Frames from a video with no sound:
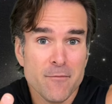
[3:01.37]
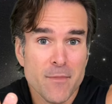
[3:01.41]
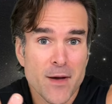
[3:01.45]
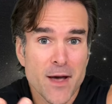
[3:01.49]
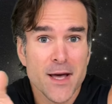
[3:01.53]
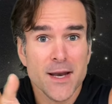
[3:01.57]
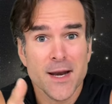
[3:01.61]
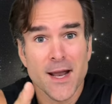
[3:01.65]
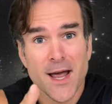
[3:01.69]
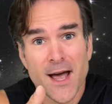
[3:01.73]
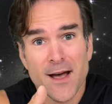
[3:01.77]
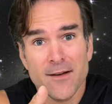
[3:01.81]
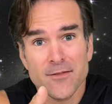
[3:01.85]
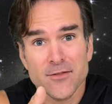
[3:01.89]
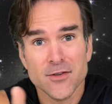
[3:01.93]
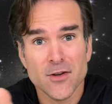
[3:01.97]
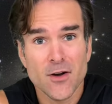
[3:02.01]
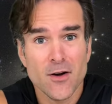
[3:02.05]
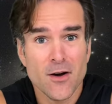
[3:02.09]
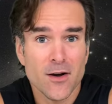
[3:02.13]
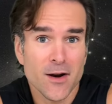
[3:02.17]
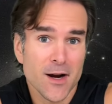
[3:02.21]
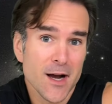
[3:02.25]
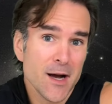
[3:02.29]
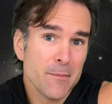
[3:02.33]
man, half
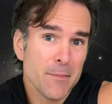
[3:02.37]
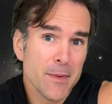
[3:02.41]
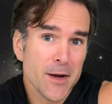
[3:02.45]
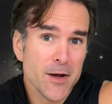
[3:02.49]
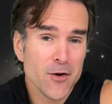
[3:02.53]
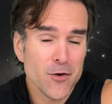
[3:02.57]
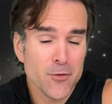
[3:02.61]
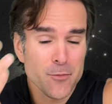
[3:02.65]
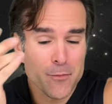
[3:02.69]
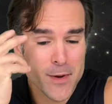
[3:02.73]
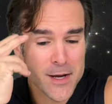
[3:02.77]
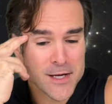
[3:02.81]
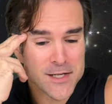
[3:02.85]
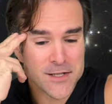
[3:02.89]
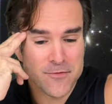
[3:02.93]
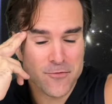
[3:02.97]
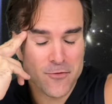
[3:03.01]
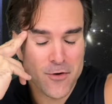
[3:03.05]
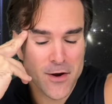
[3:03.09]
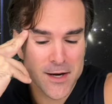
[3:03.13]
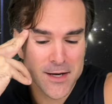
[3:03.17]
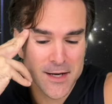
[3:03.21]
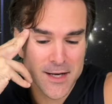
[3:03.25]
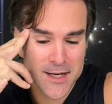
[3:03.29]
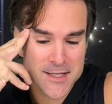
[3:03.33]
dog. I'm my own best
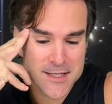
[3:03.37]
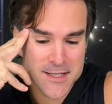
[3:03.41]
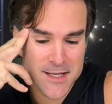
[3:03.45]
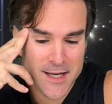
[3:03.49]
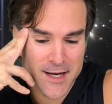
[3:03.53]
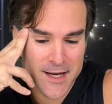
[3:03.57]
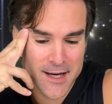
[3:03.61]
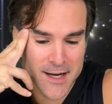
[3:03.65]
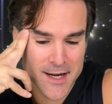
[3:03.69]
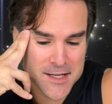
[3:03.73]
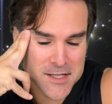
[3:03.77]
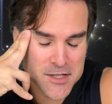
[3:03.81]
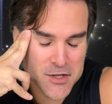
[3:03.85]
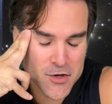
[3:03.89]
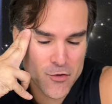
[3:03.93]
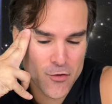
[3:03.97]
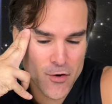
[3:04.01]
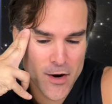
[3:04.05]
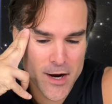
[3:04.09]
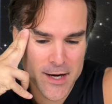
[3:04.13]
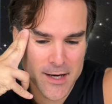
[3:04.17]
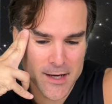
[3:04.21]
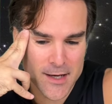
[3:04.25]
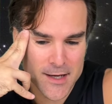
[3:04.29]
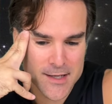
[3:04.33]
friend. It's like, it's
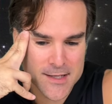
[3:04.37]
great.